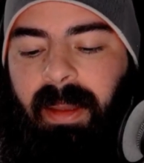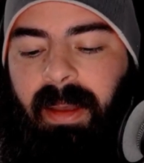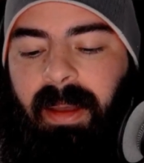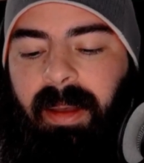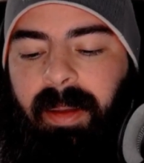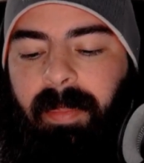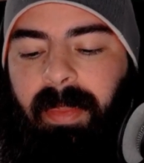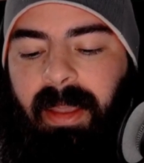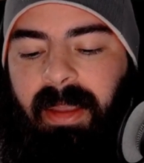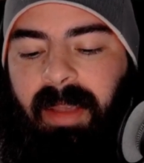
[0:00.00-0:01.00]

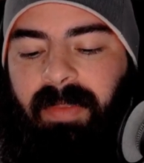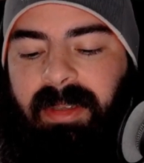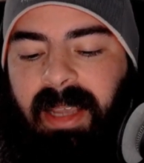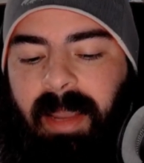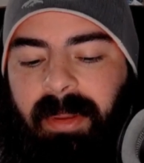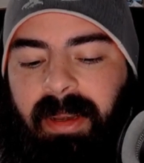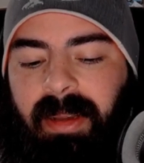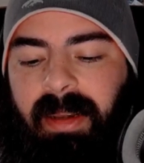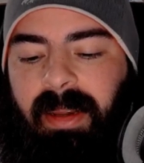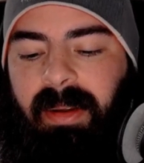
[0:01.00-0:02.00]
Now you have to type it
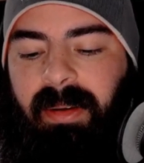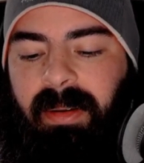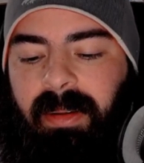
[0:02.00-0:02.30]
in here.